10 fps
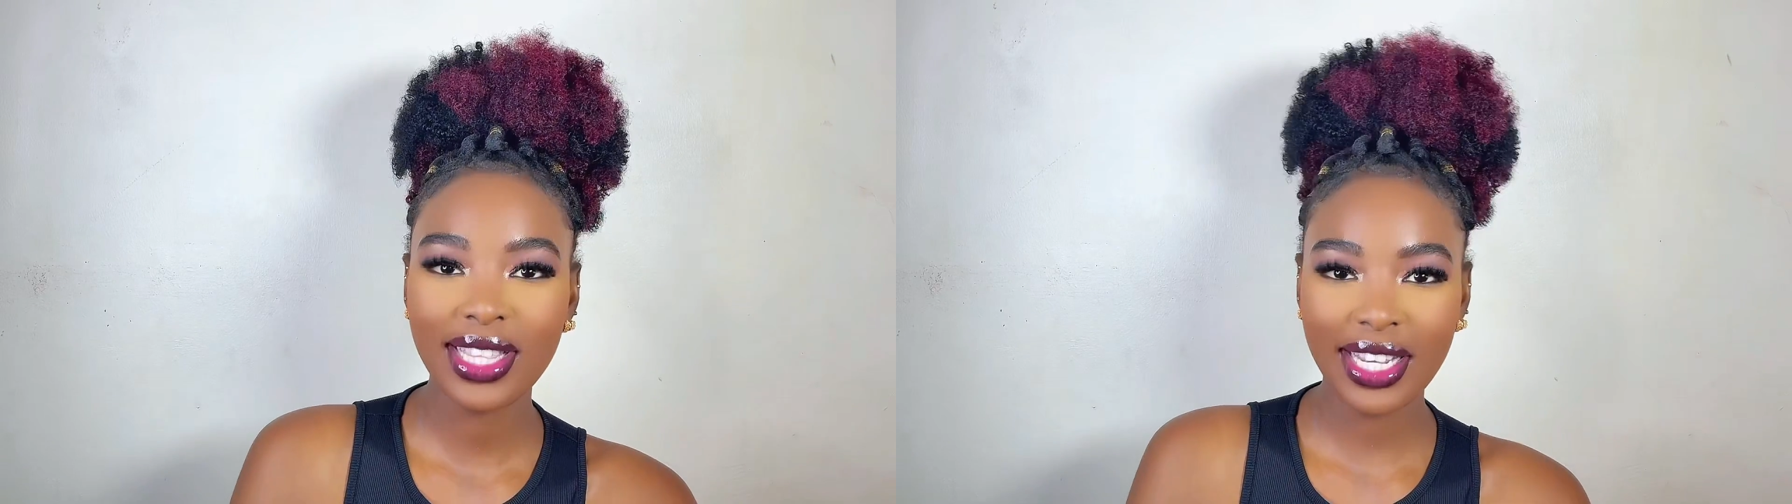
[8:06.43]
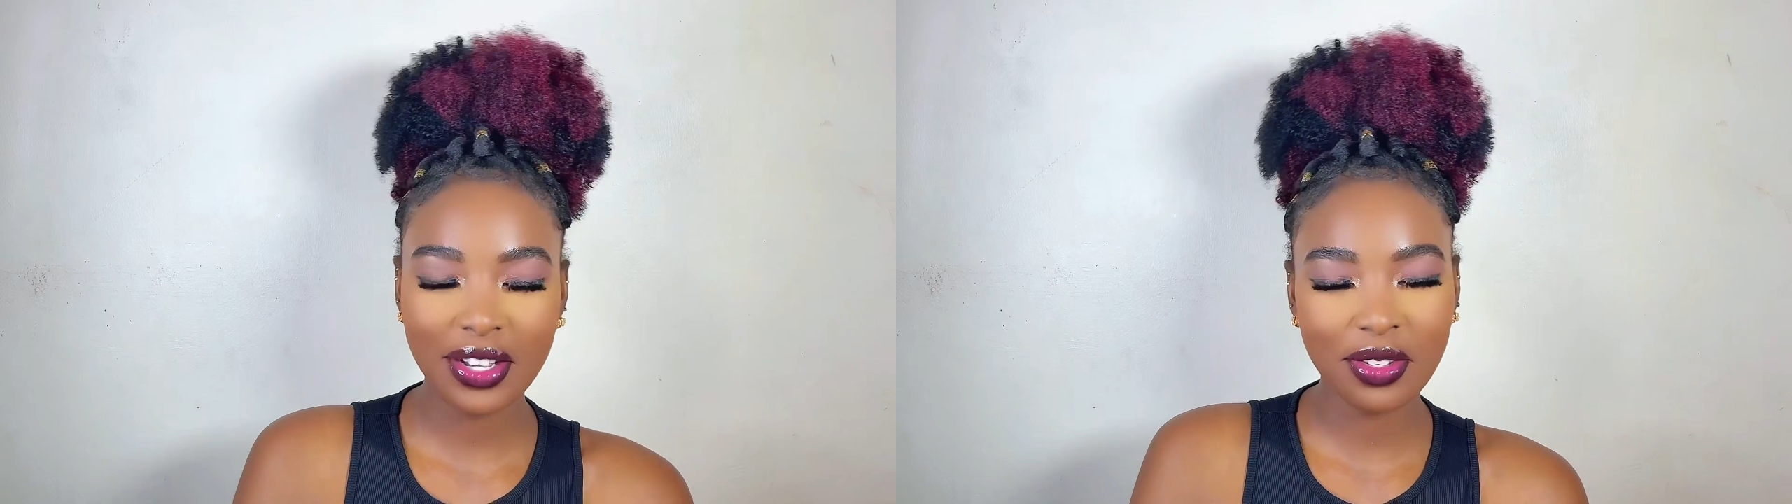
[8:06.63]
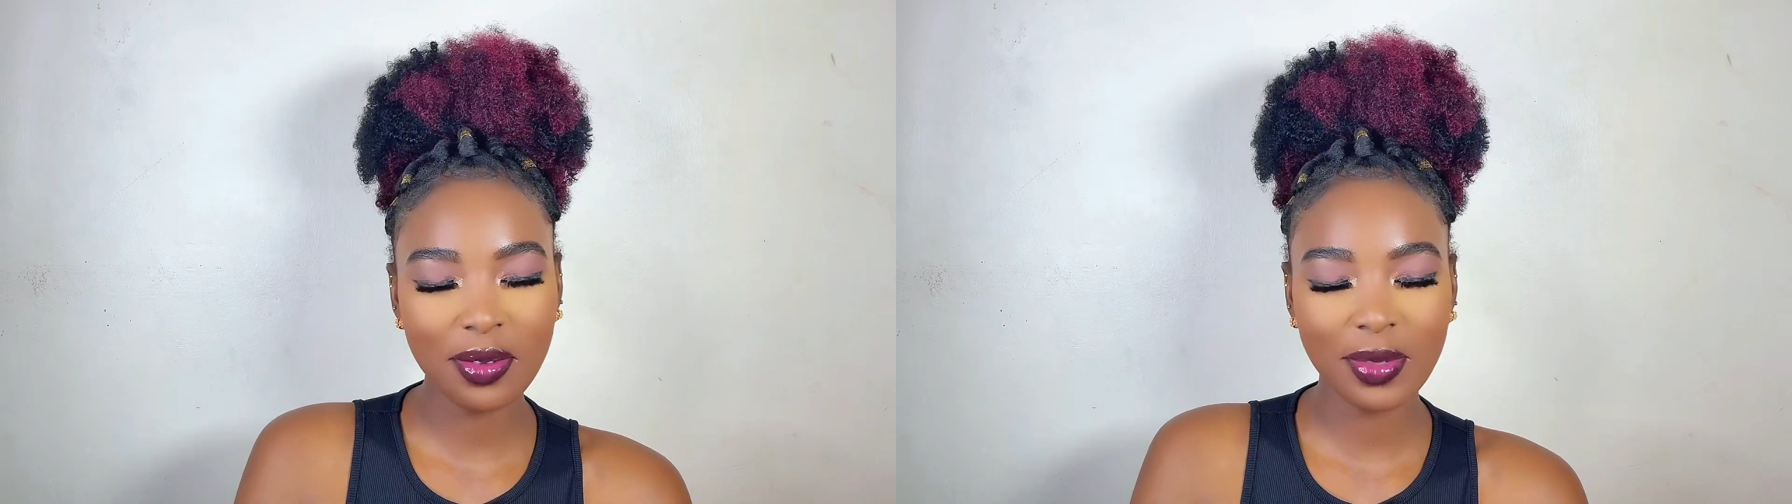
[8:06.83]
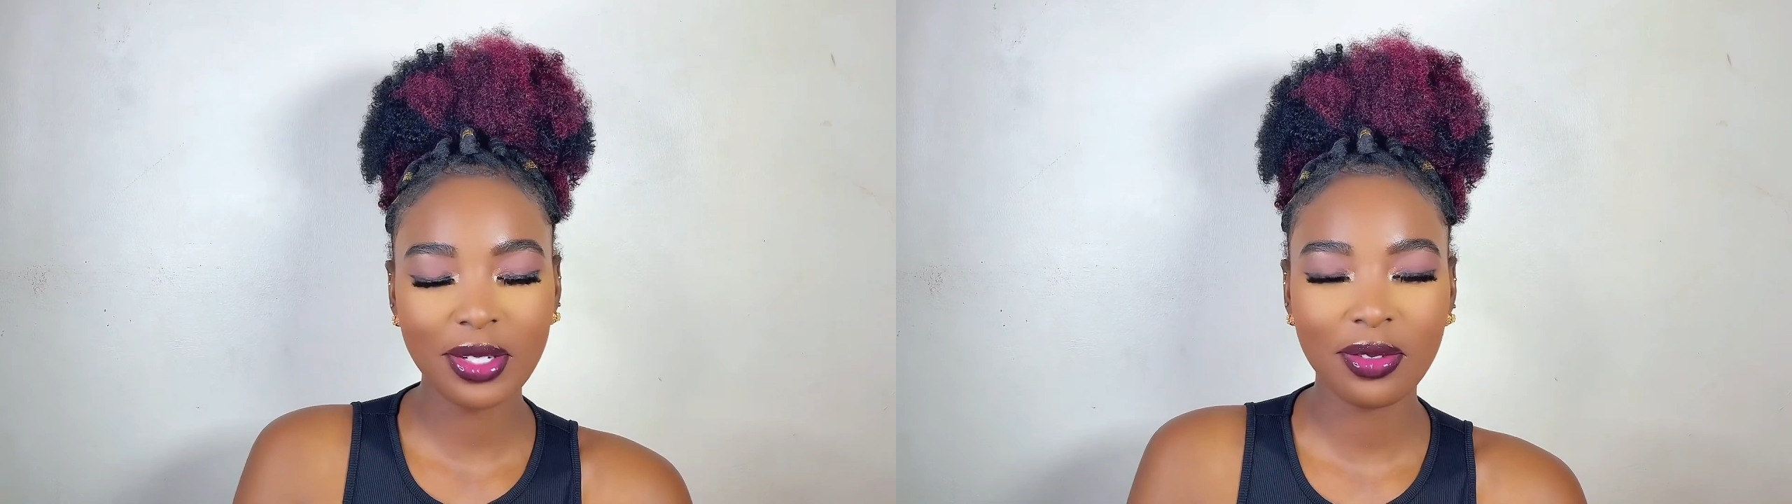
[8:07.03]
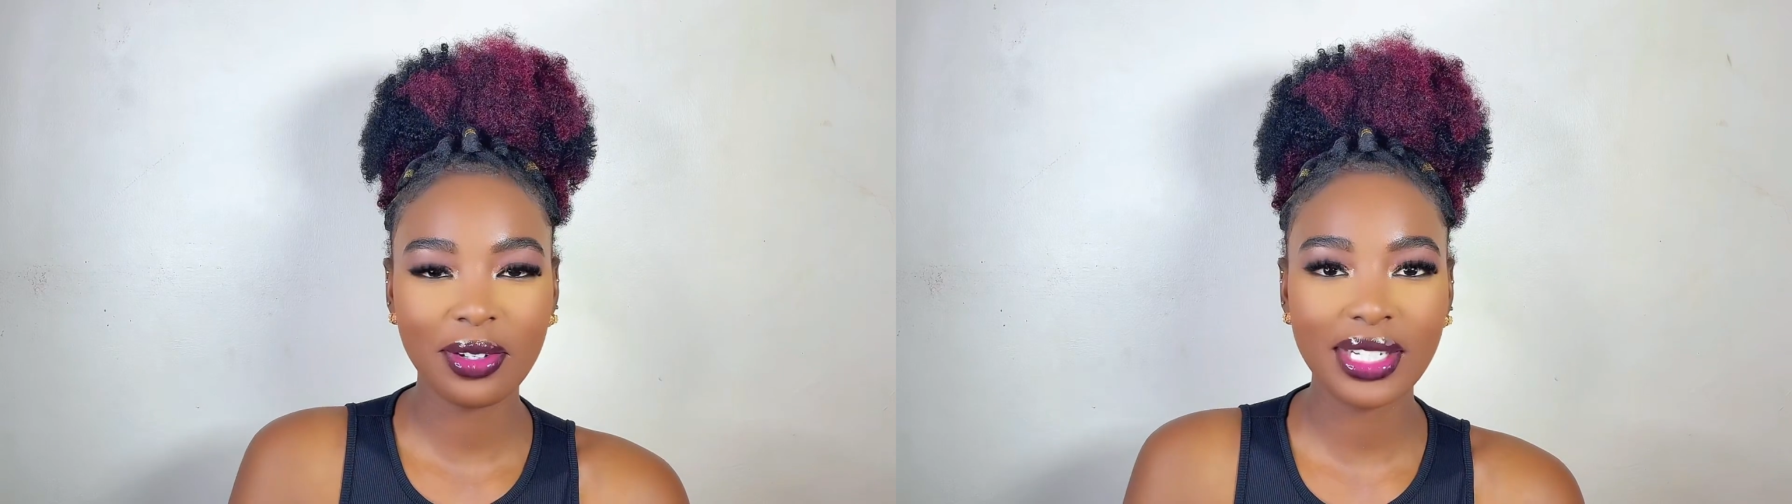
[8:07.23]
Thank you so
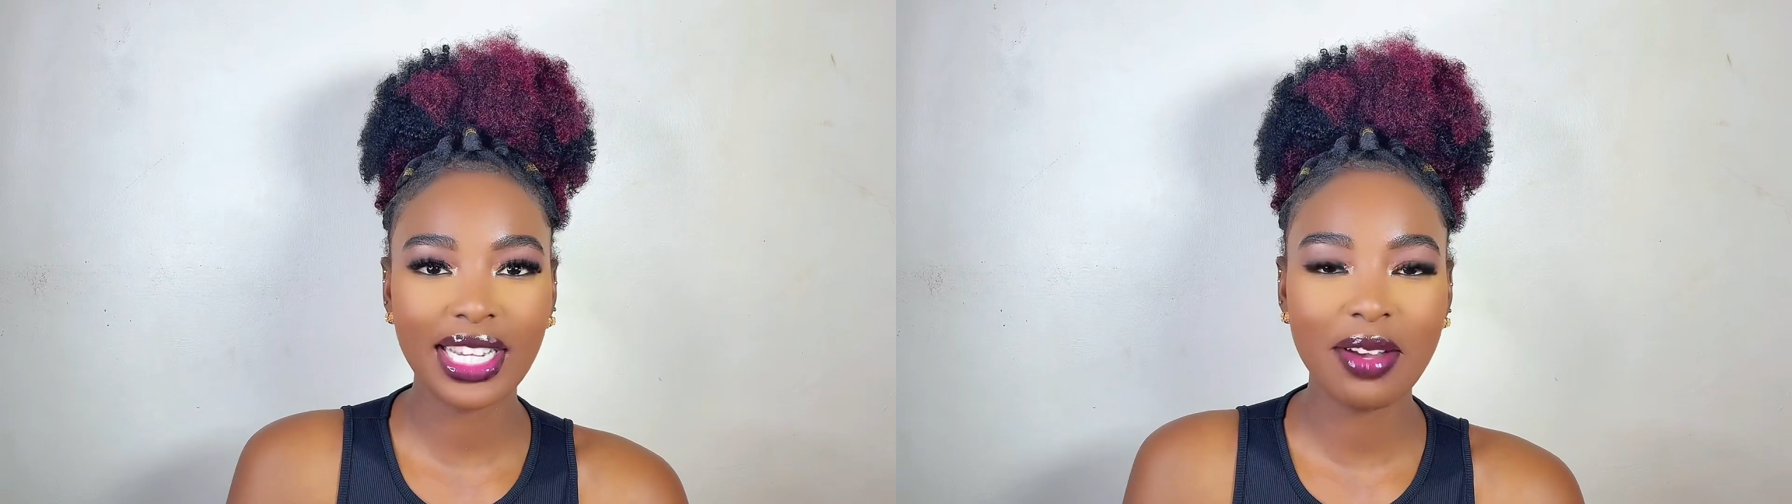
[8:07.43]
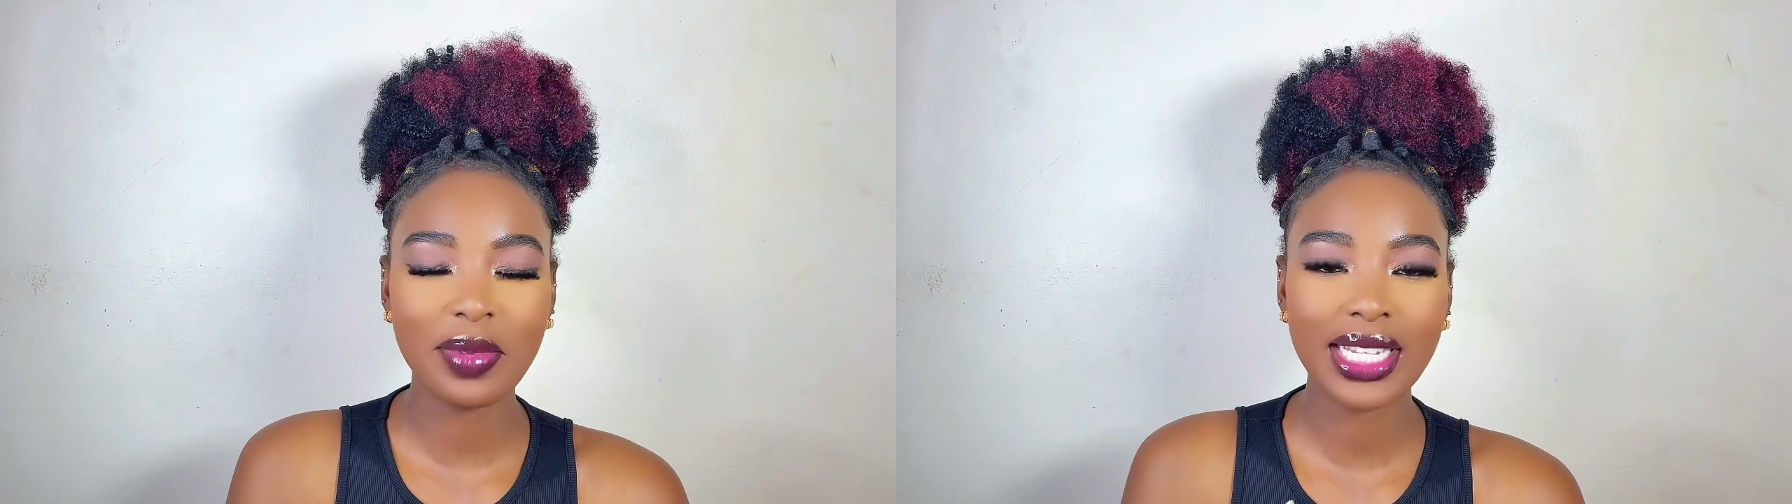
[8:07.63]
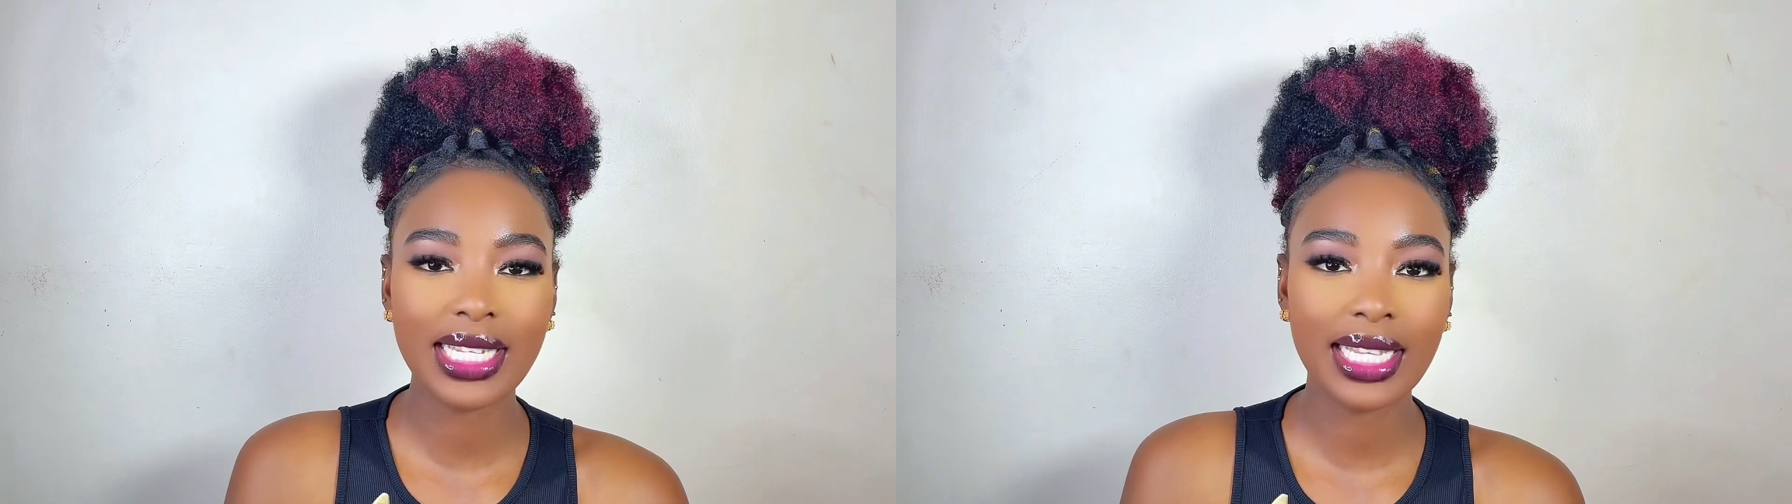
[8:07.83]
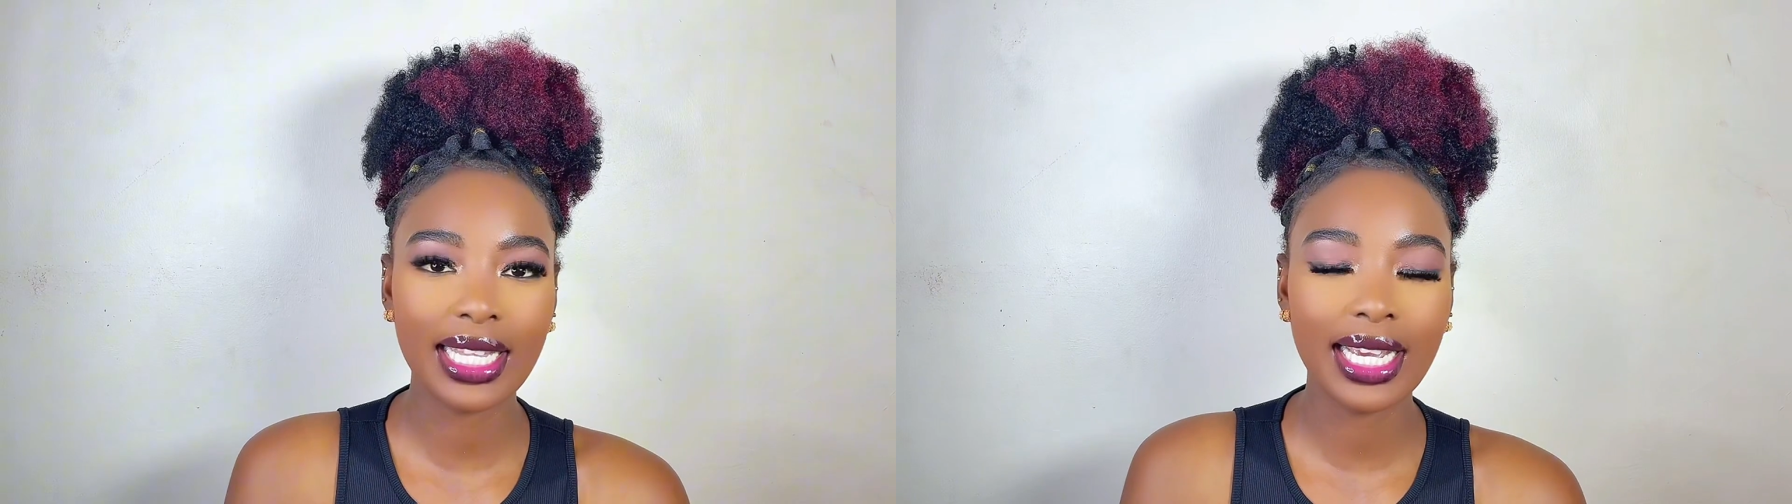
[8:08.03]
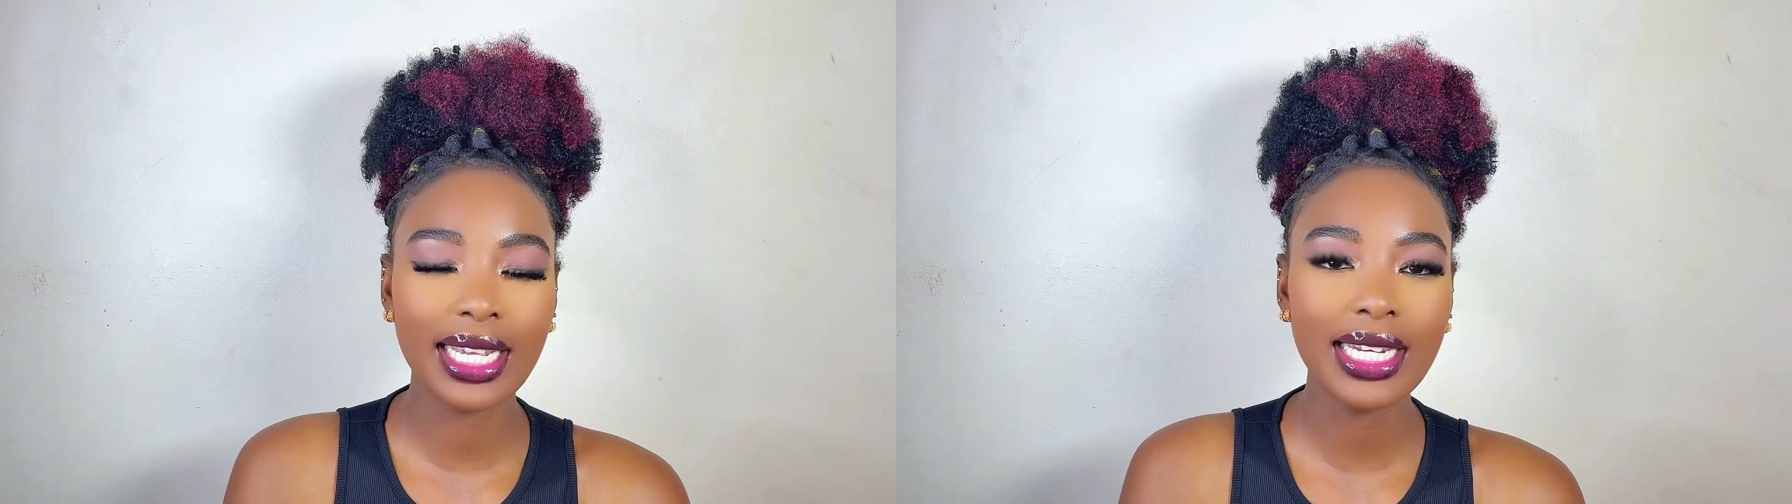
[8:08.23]
much for watching up until
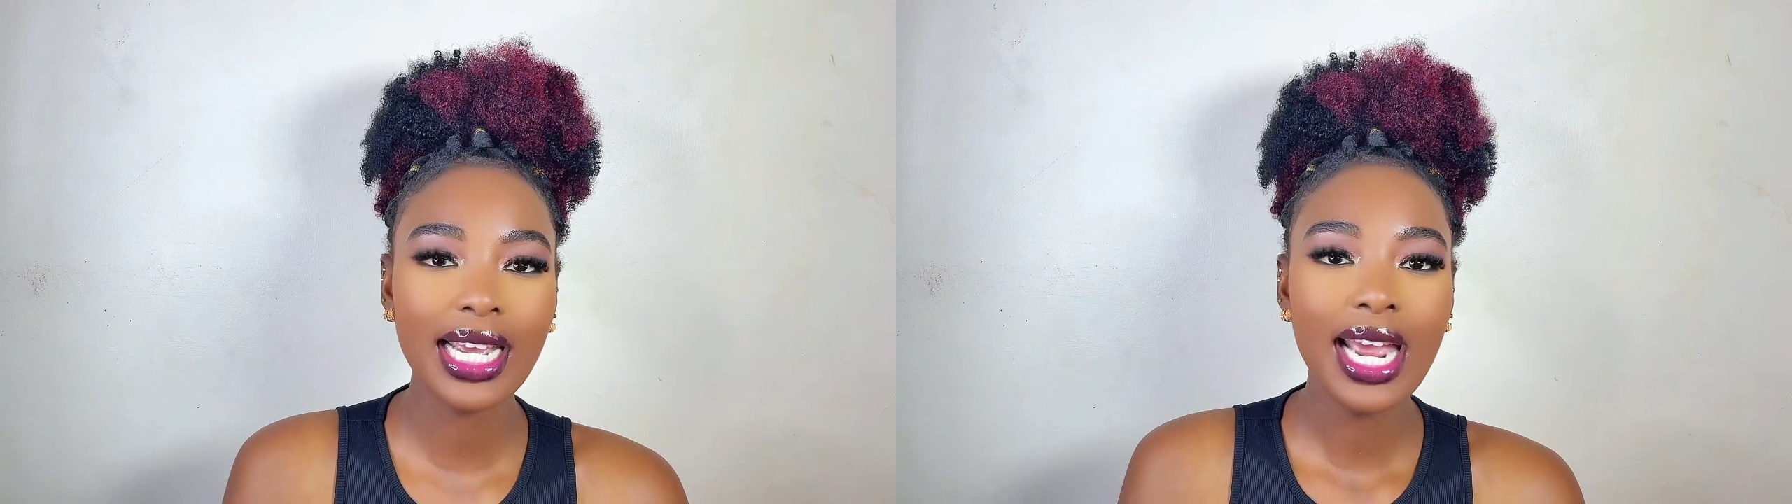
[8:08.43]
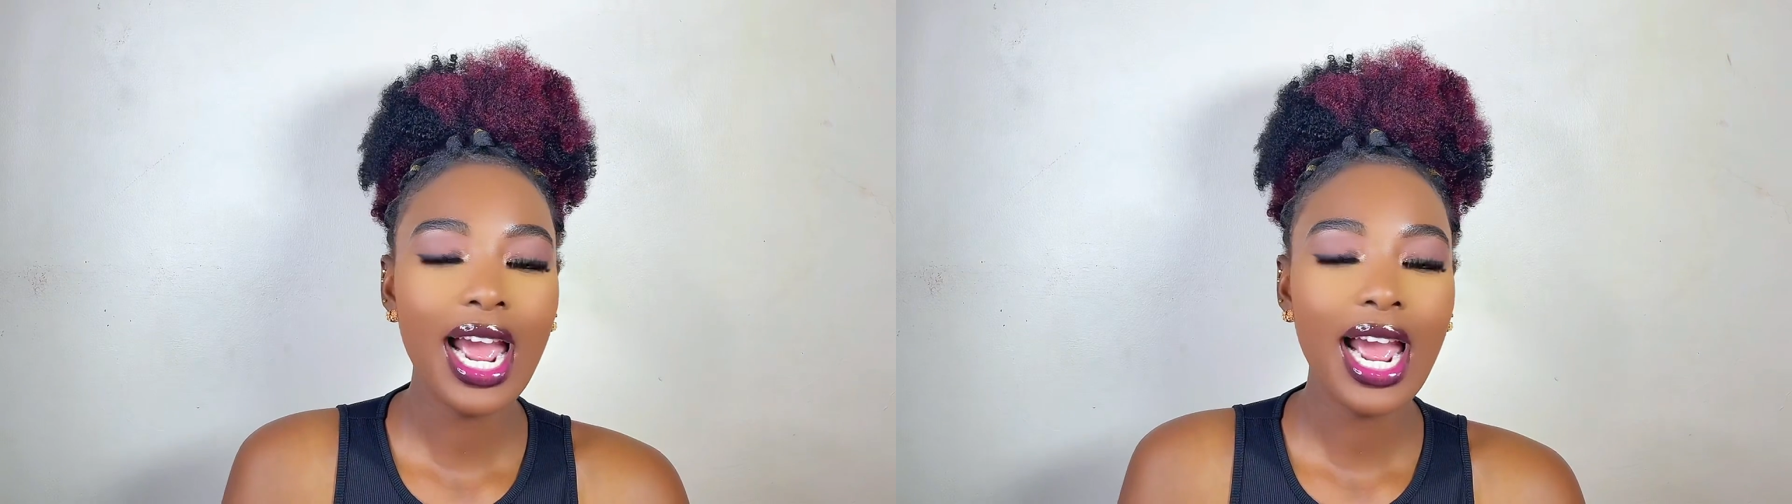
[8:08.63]
the end.